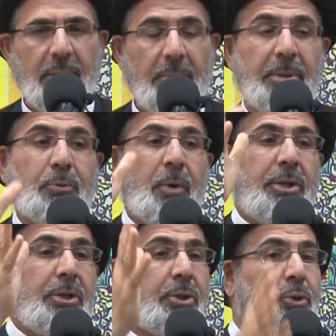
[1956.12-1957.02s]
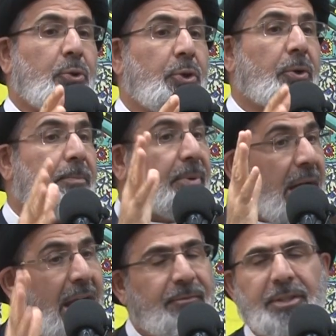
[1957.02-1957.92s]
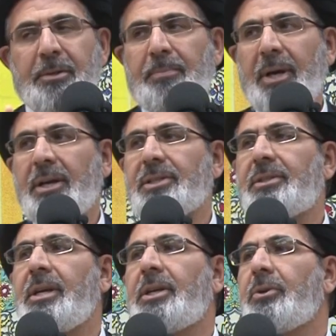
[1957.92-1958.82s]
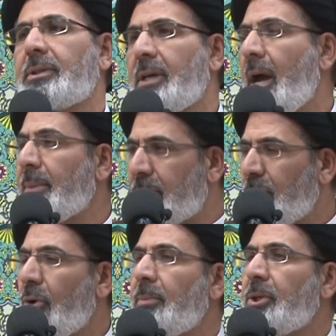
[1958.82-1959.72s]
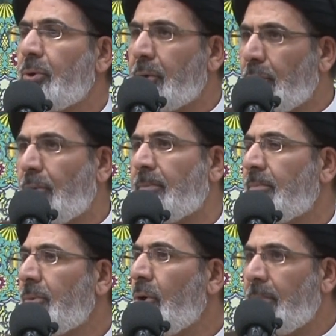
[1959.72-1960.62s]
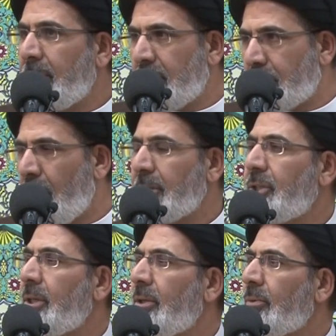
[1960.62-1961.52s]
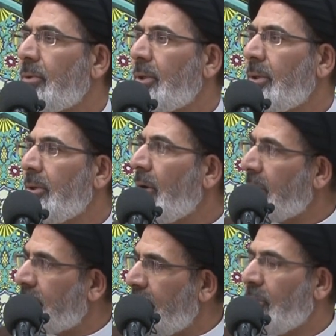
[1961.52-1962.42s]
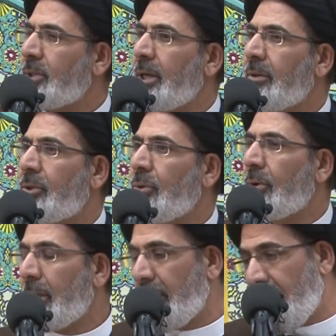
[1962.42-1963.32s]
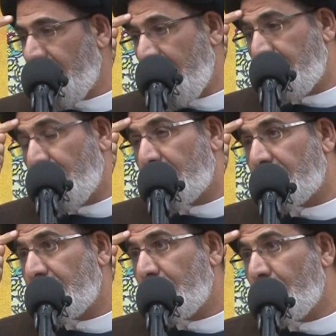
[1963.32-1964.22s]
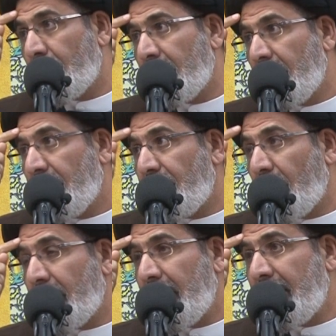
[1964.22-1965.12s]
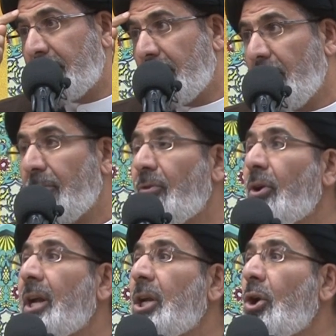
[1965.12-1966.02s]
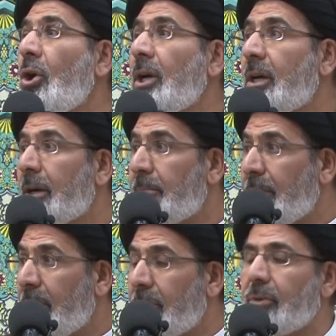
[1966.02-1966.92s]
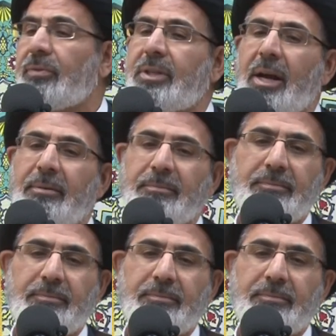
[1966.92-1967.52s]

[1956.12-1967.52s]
But when you do your private prayers, take your time at home in your room. Nobody is watching you. You are closing the door. Then put your forehead for a longer period of time.